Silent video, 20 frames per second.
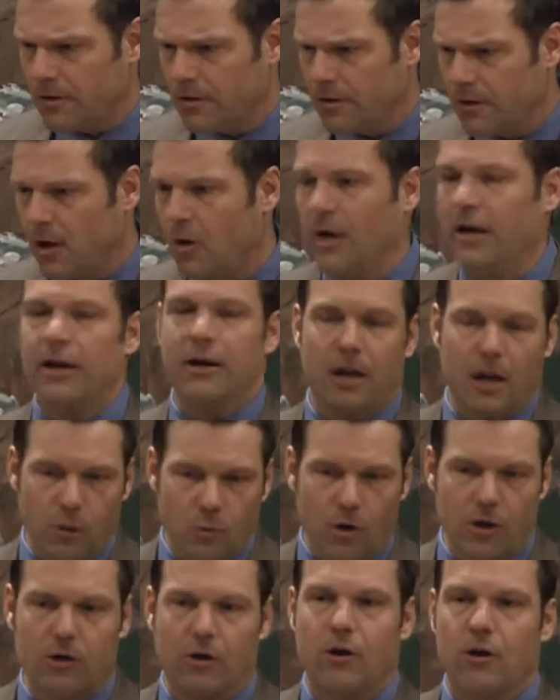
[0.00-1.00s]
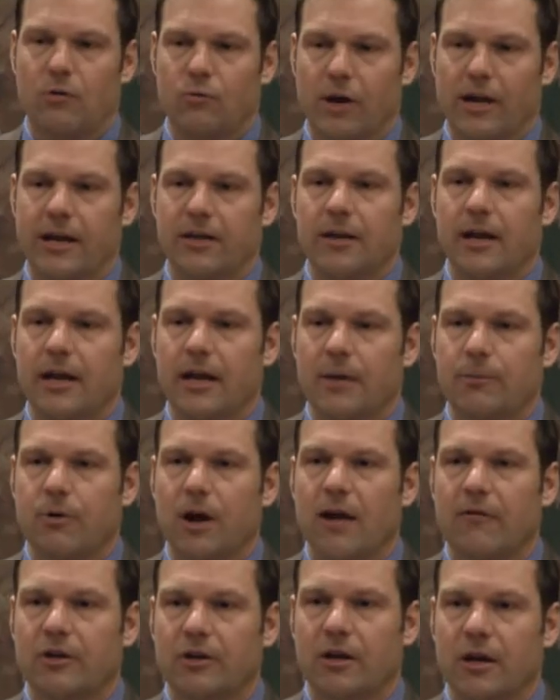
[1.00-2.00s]
another one regulating
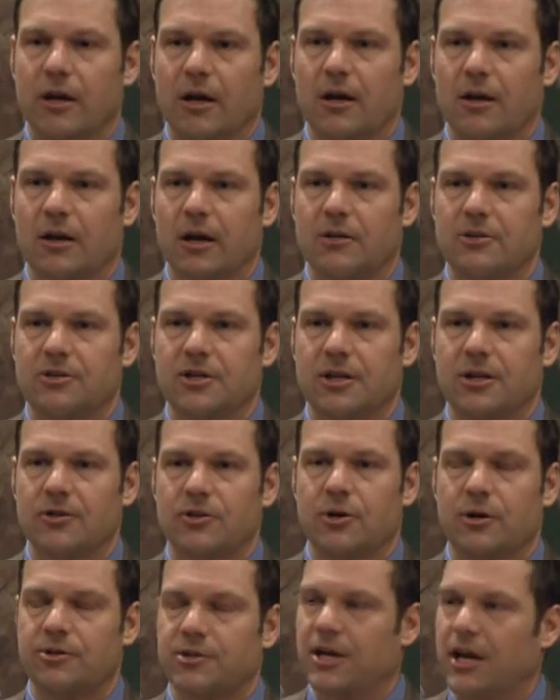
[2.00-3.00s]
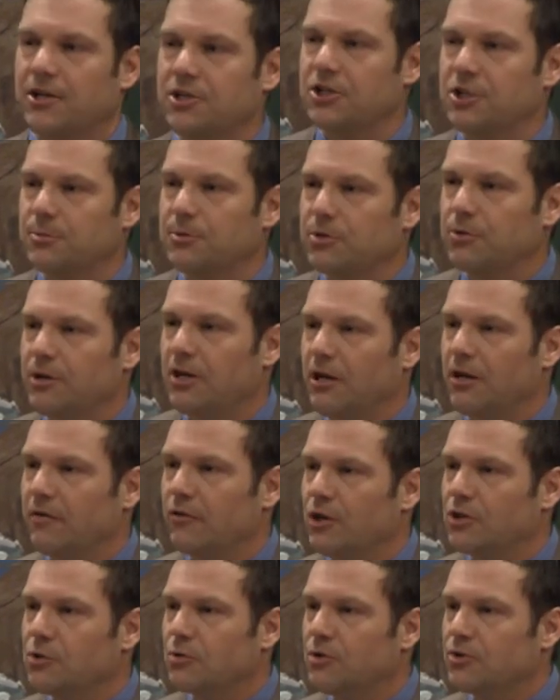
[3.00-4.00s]
private gun sales transactions between
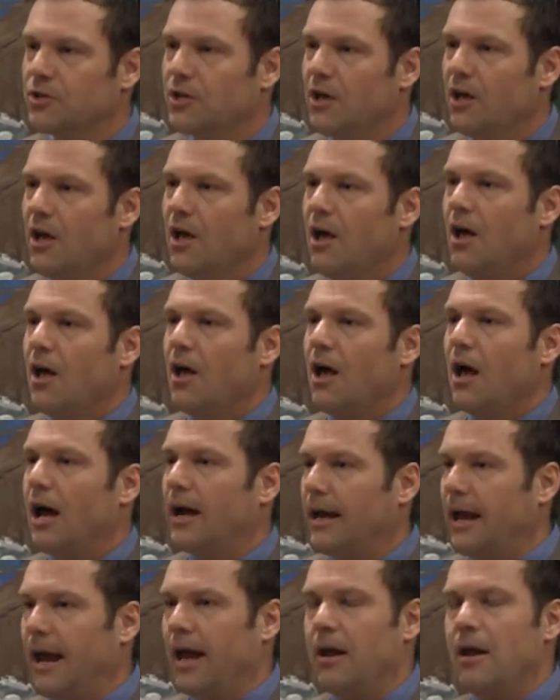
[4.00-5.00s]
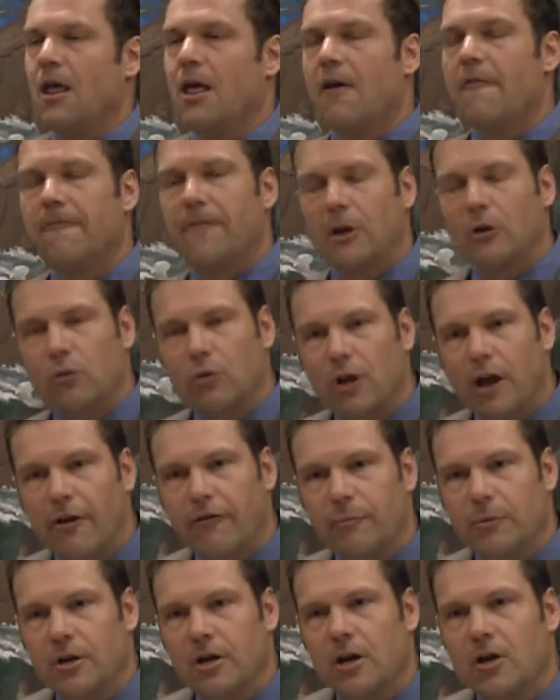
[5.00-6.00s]
individuals. Again, federal
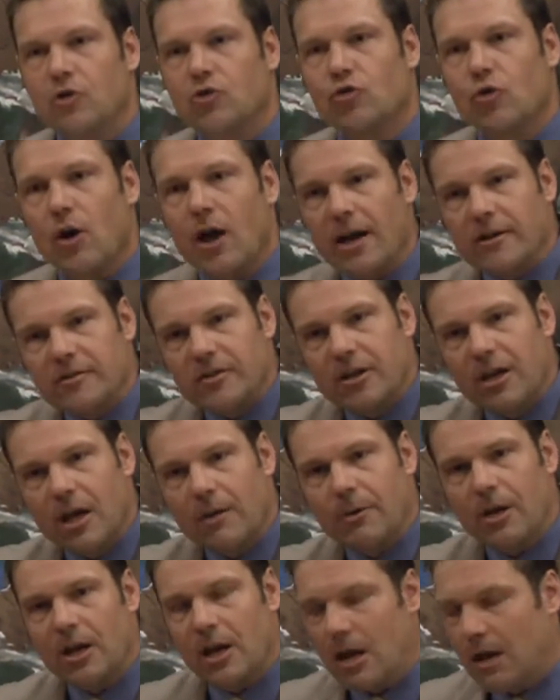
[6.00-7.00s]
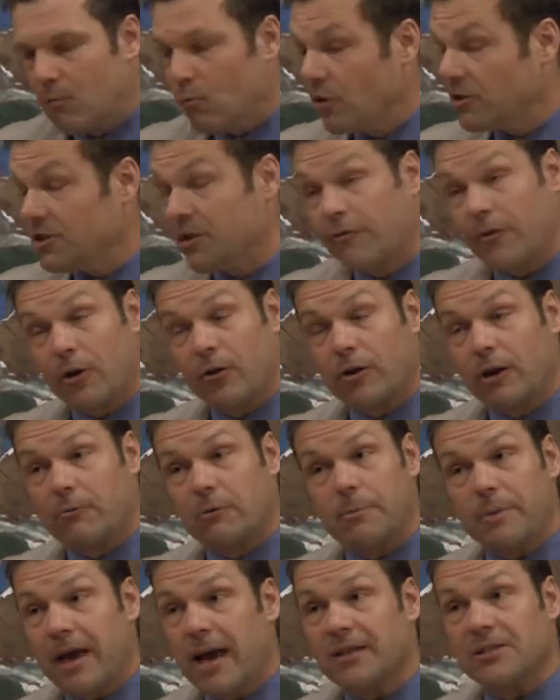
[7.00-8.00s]
government trying to come in, and once the federal
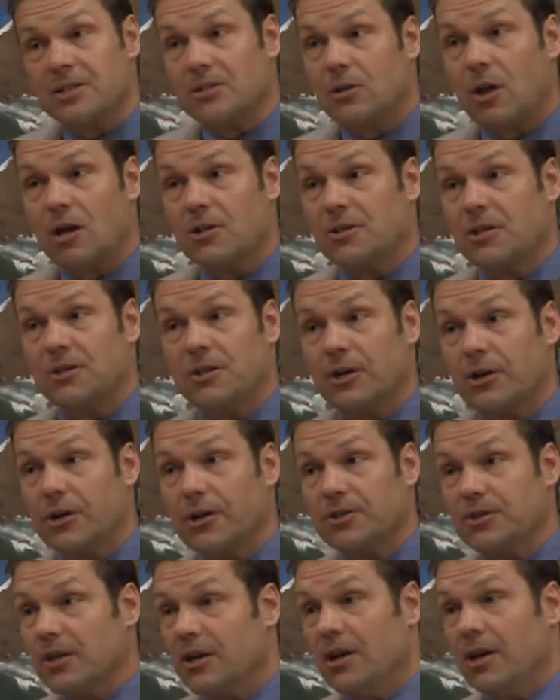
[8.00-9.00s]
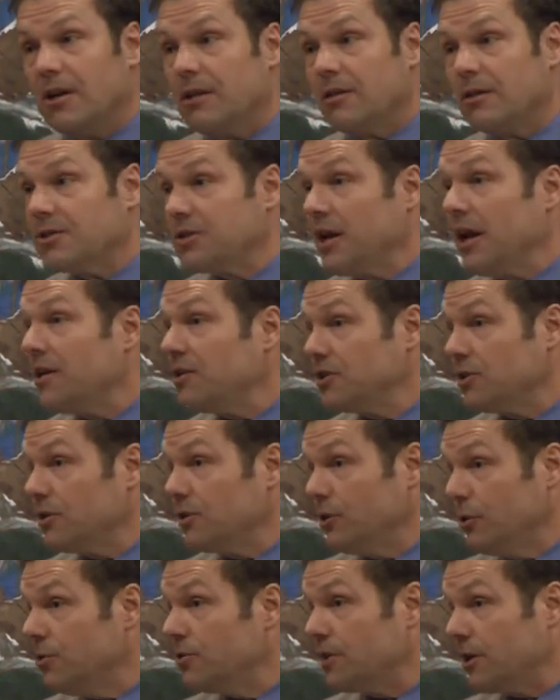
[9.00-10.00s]
government passes laws in these areas, the states
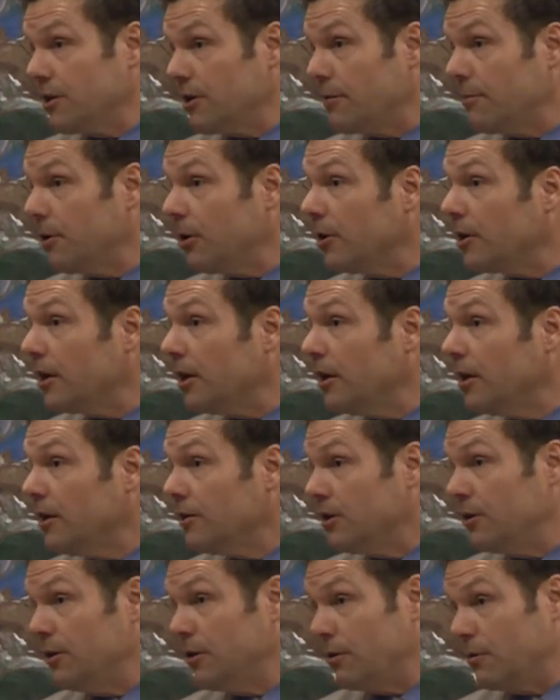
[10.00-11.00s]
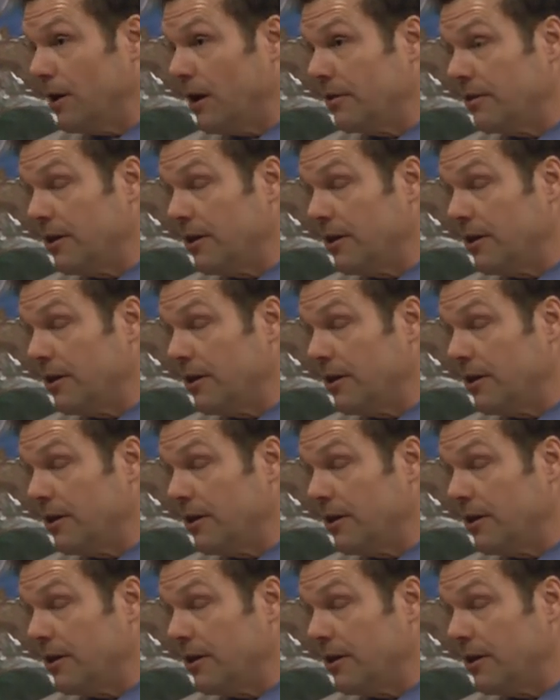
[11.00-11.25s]
lose their ability to do the right